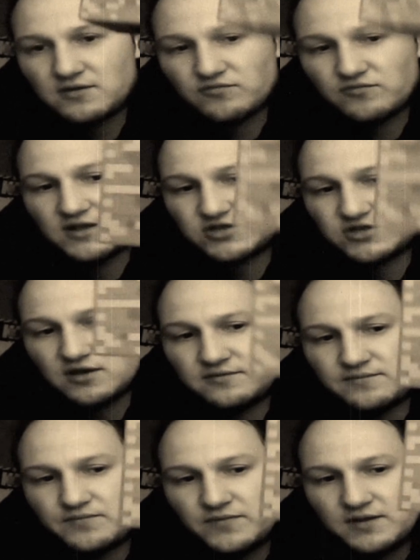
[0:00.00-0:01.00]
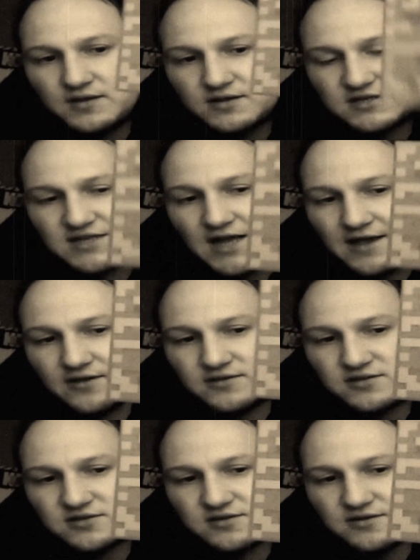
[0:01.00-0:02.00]
religion,
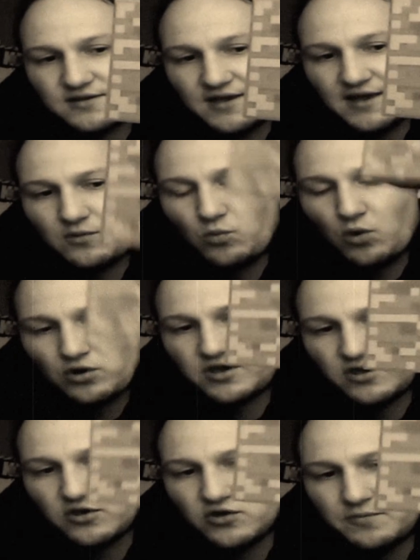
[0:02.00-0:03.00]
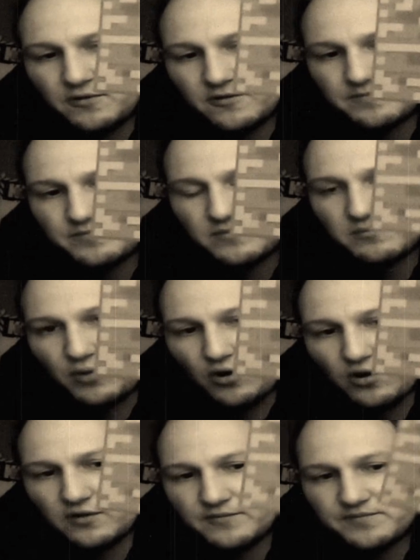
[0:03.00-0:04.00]
science, yeah, one cube,
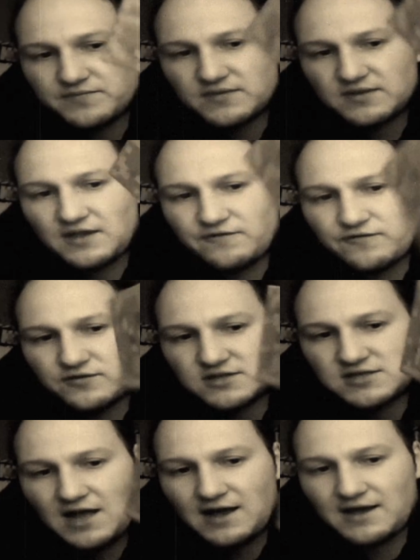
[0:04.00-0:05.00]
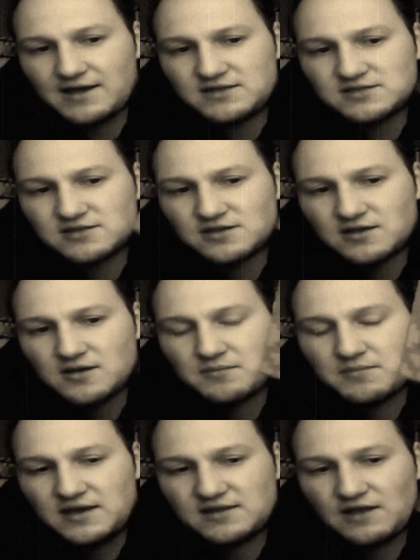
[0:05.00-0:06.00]
but different sides
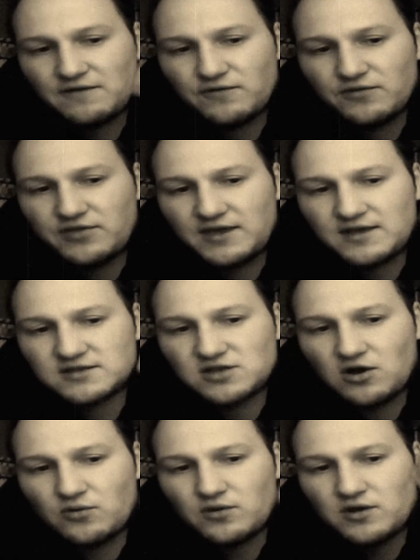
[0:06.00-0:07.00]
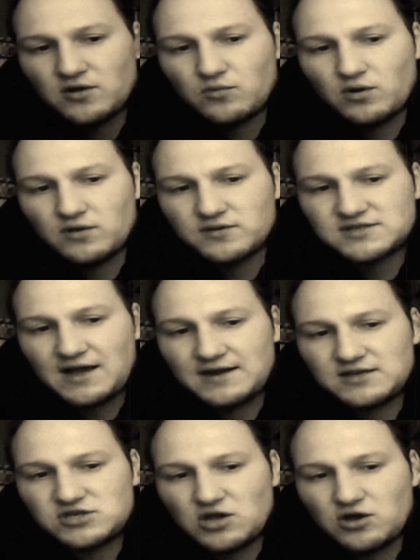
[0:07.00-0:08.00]
mean different things. So one
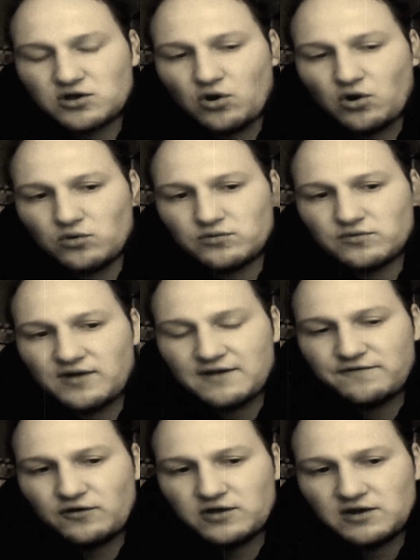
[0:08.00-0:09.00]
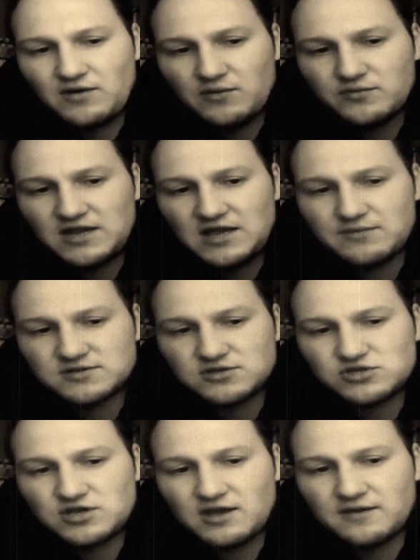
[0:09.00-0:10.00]
side is your occult, right, fucking around with demons
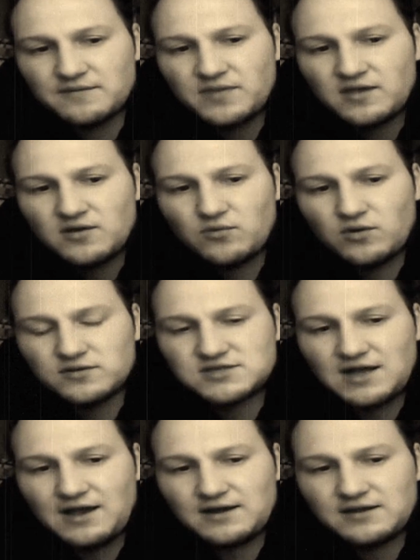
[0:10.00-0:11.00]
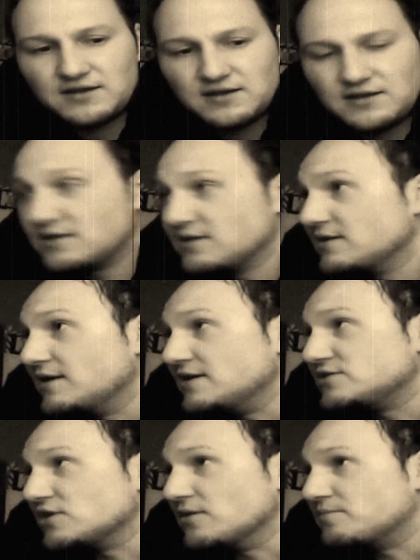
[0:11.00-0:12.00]
and shit. One side
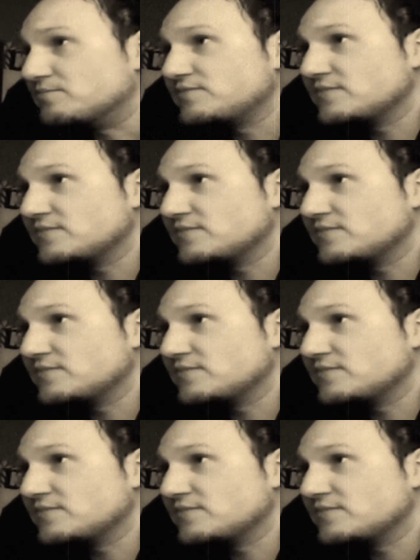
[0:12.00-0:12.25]
is your